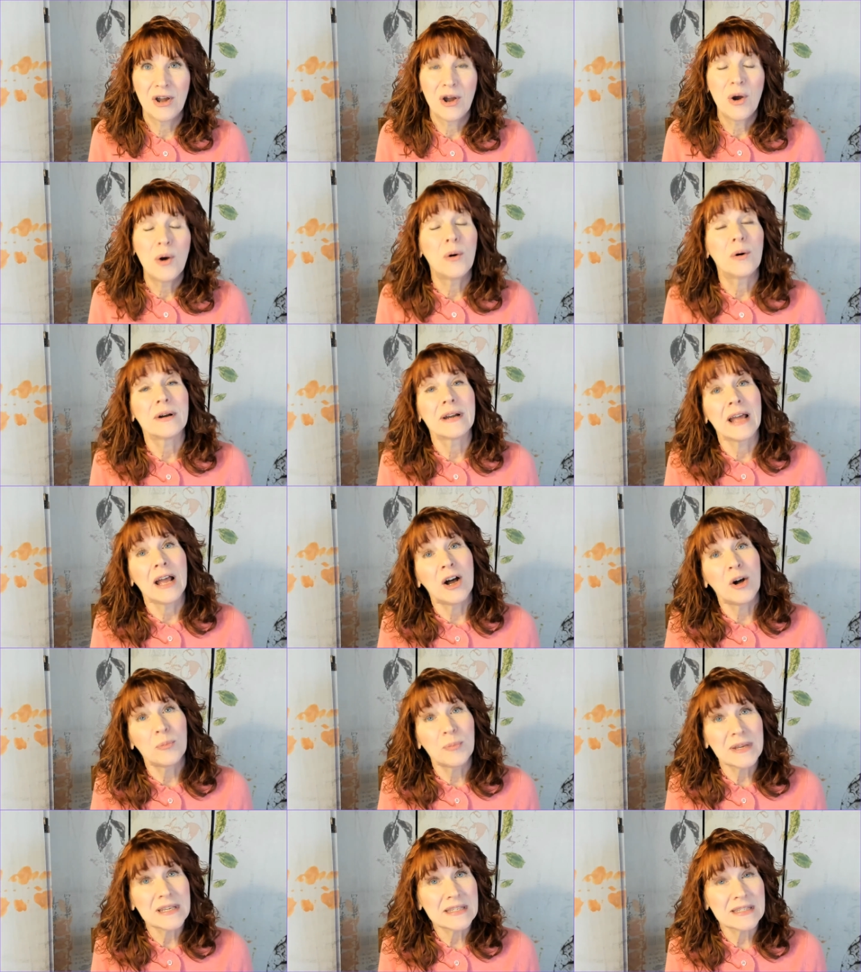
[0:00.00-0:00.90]
or to
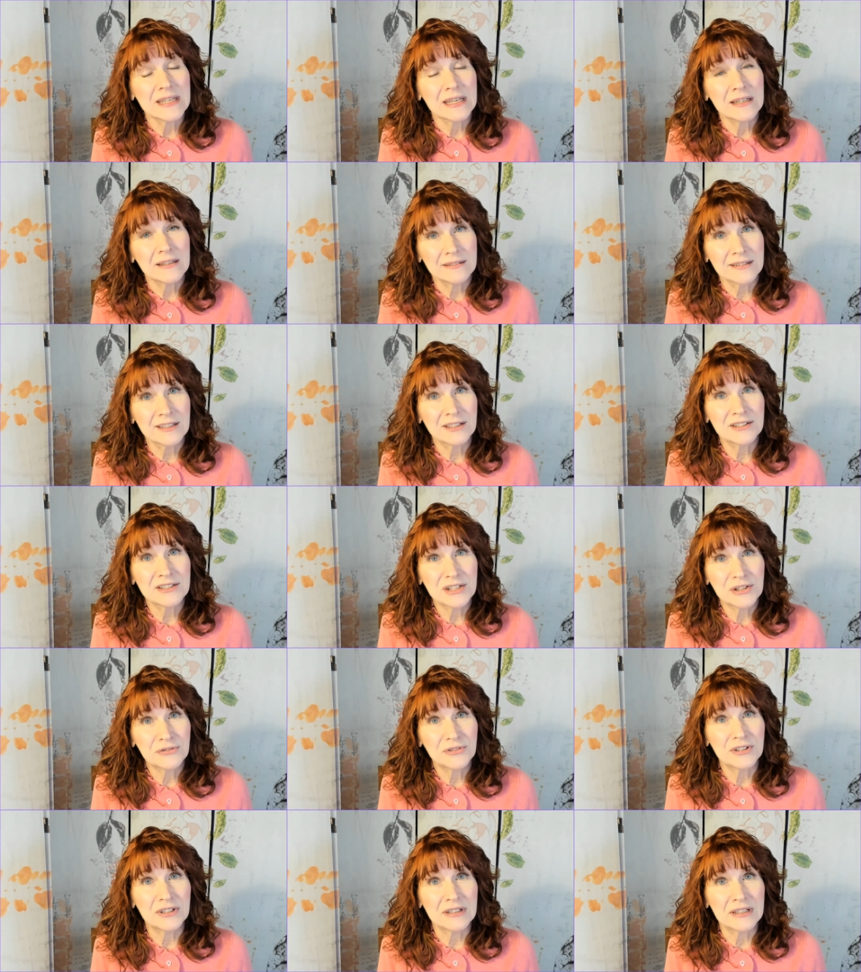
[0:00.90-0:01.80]
help us think a little
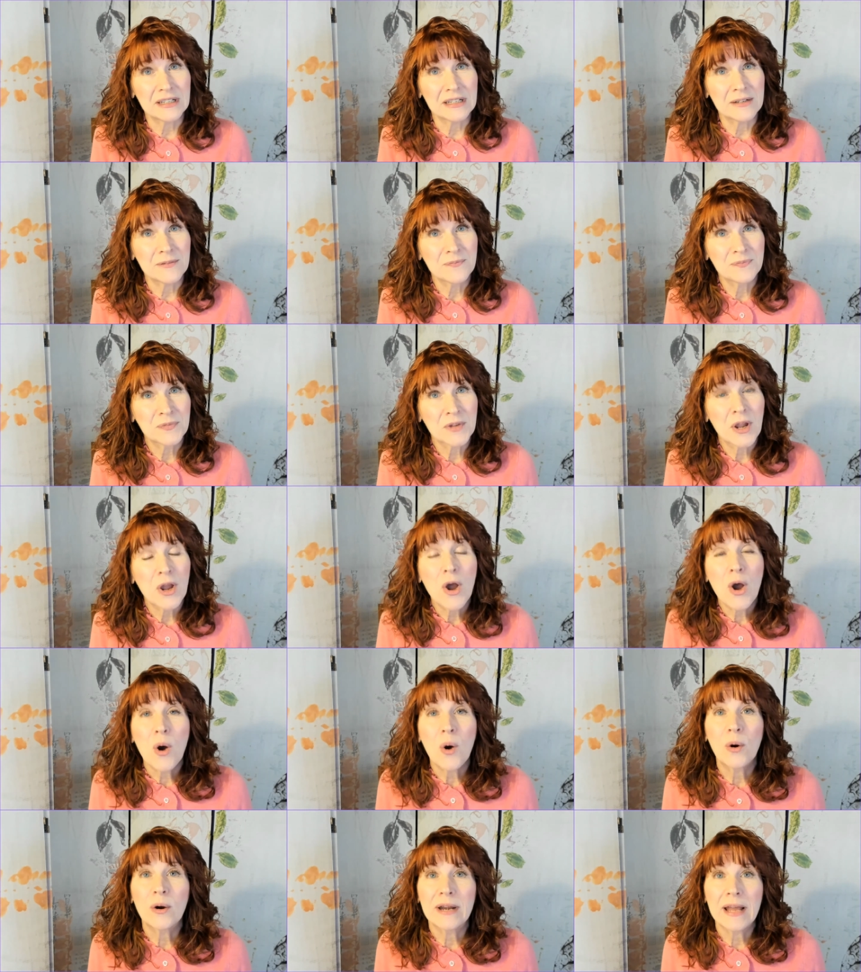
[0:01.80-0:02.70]
differently,
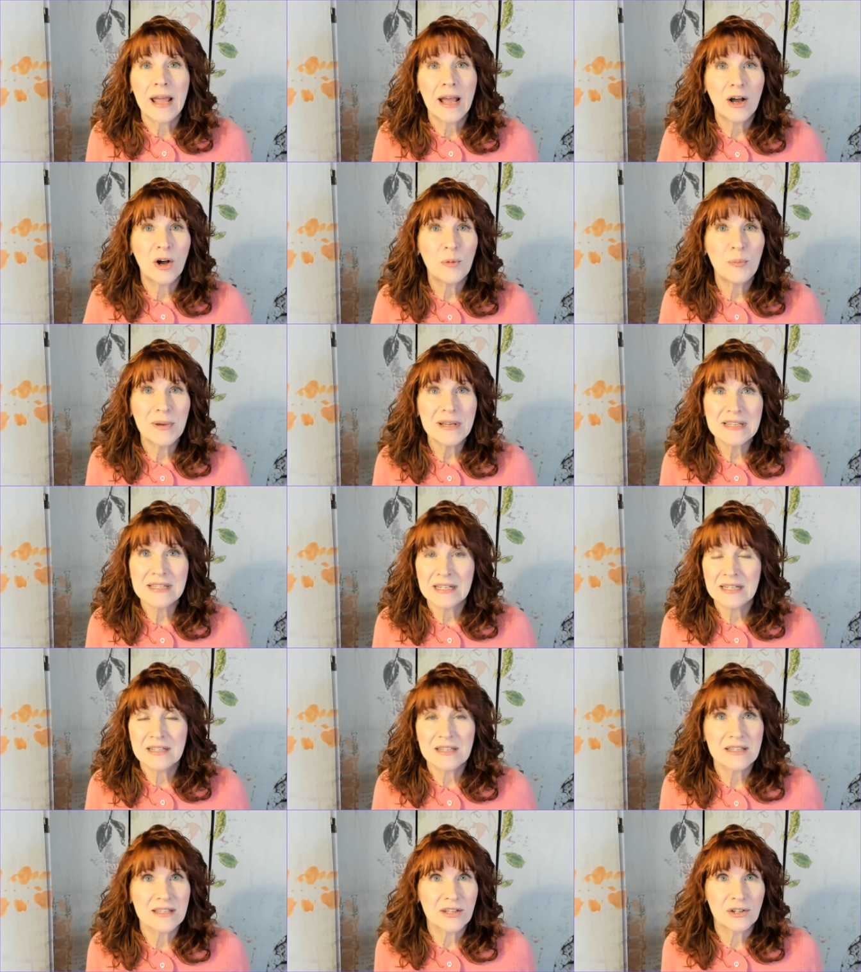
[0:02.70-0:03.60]
or to help us
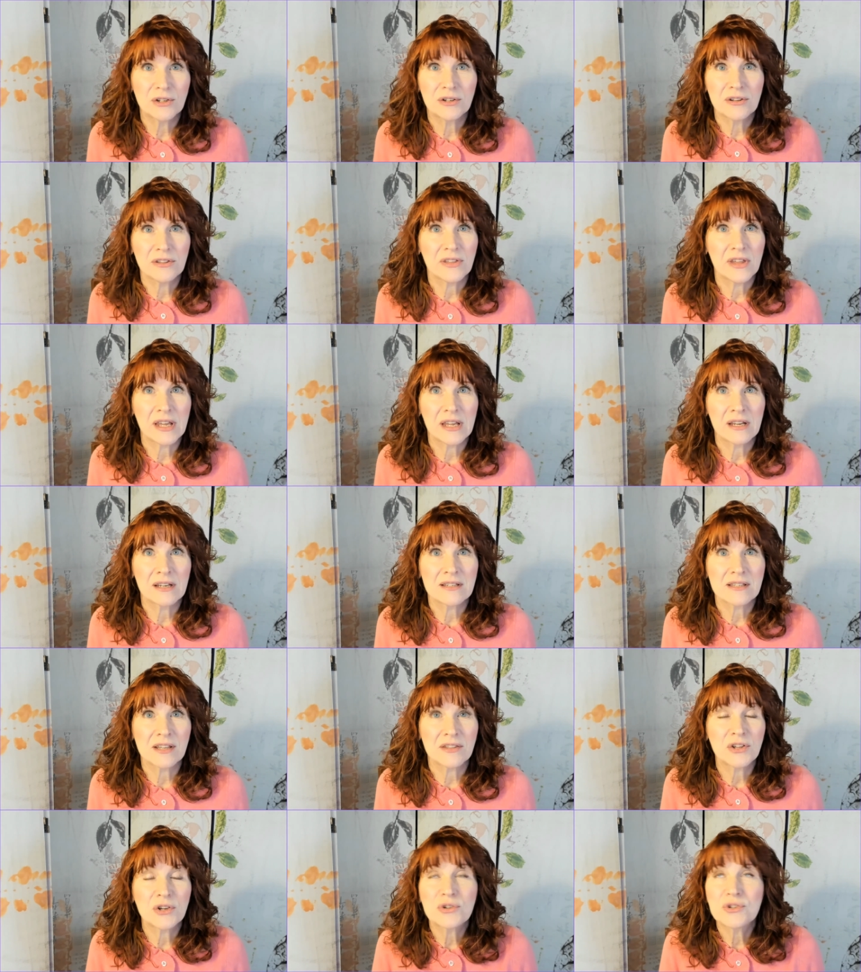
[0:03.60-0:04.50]
consider things
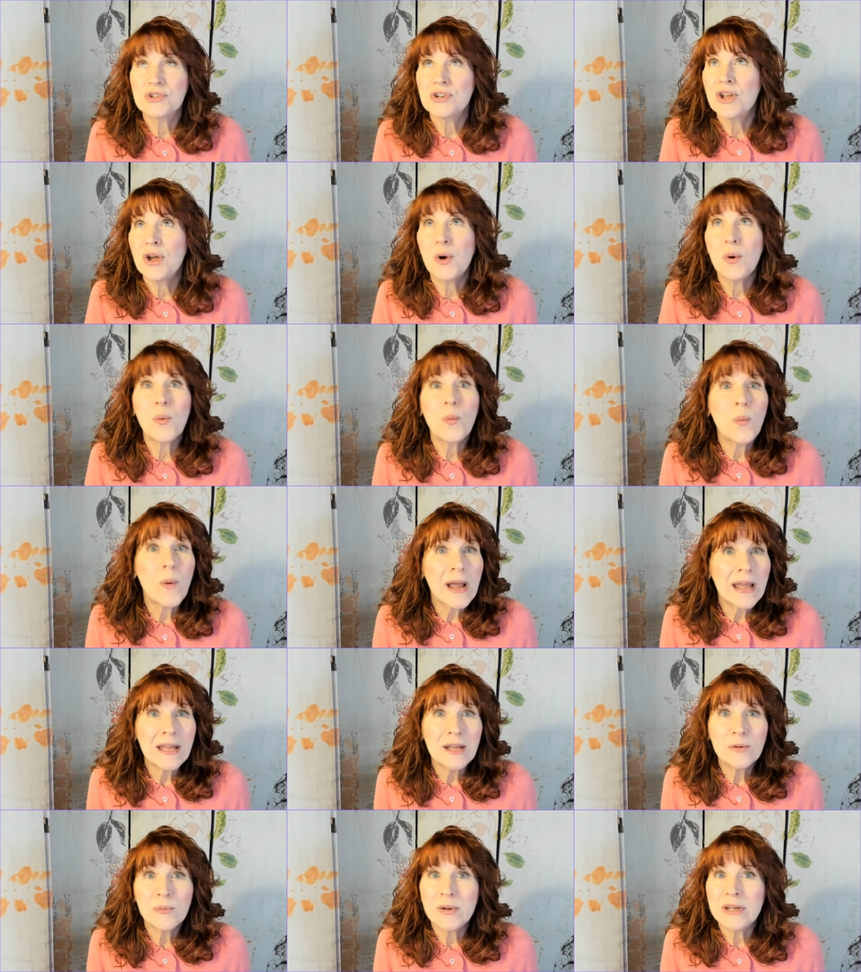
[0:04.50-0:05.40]
that there's no
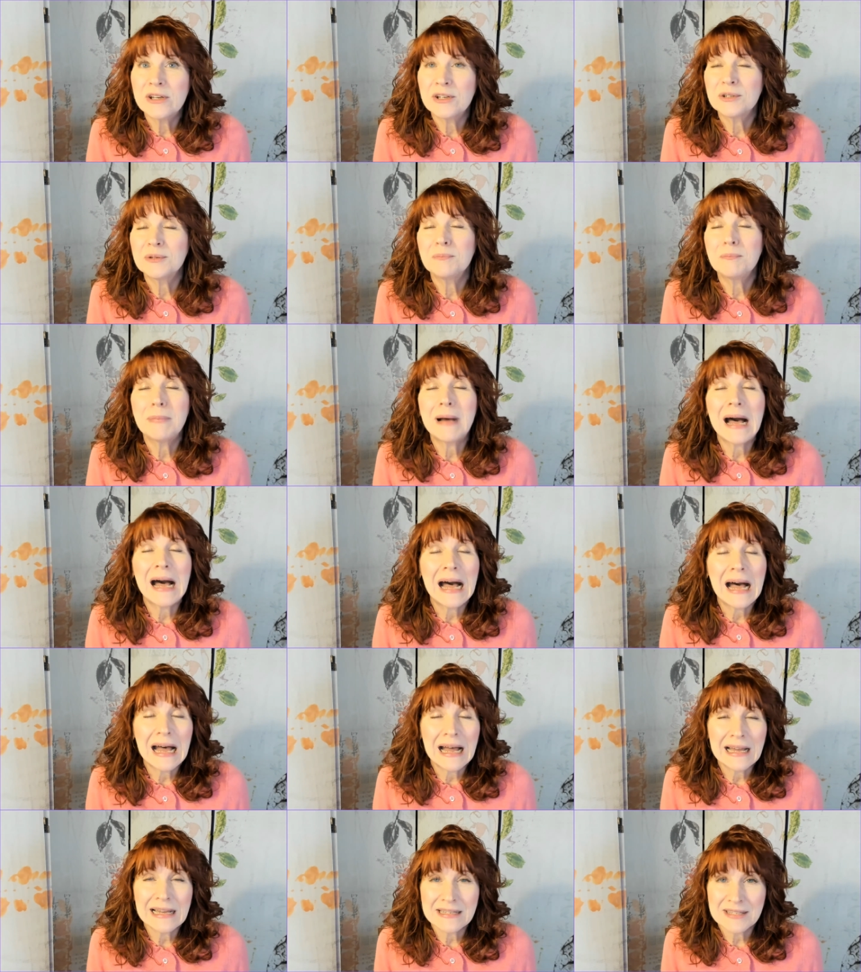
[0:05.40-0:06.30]
way we could
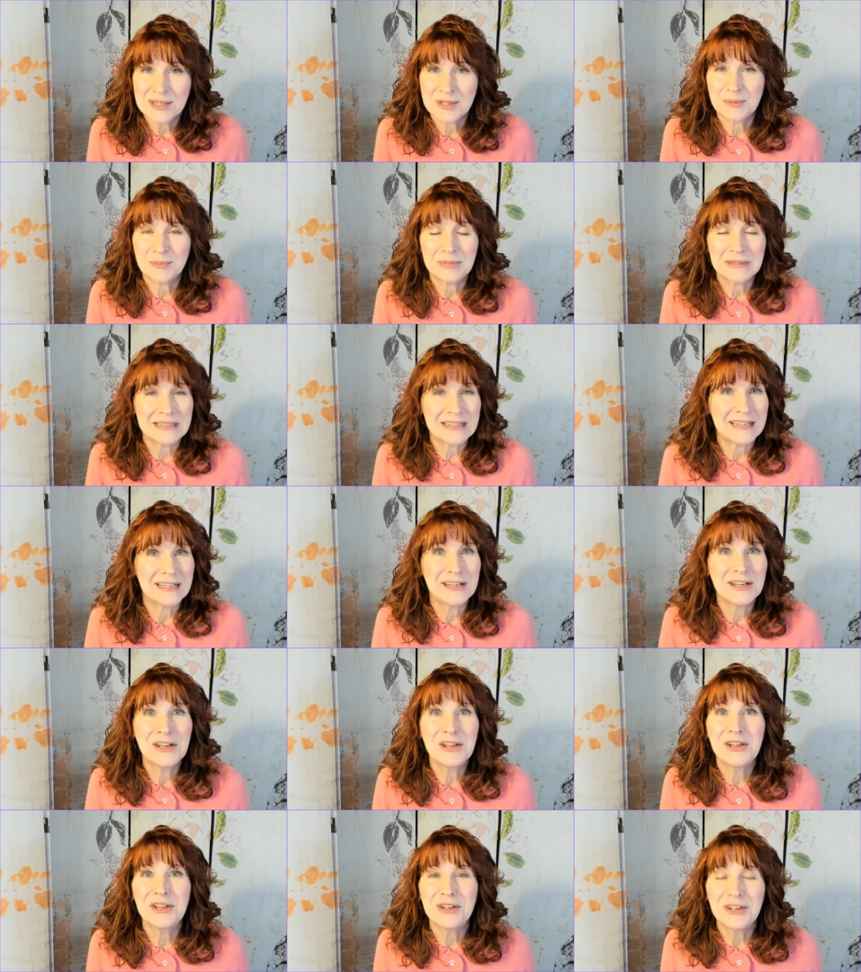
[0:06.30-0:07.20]

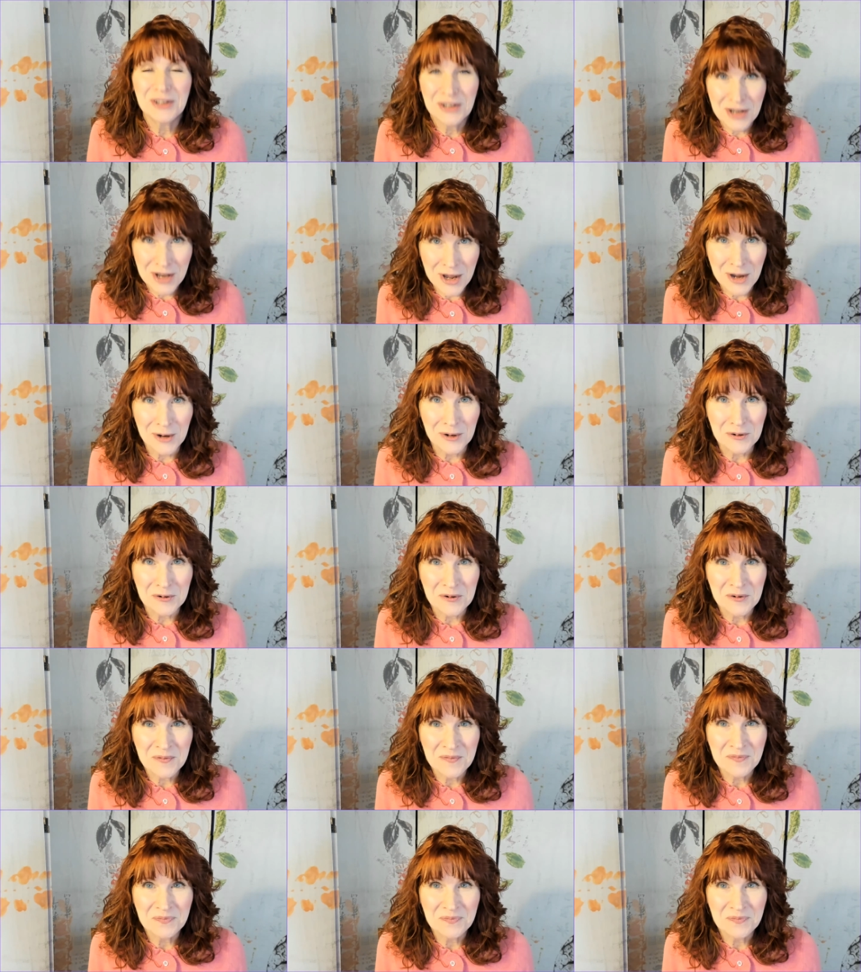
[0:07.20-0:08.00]
possibly know.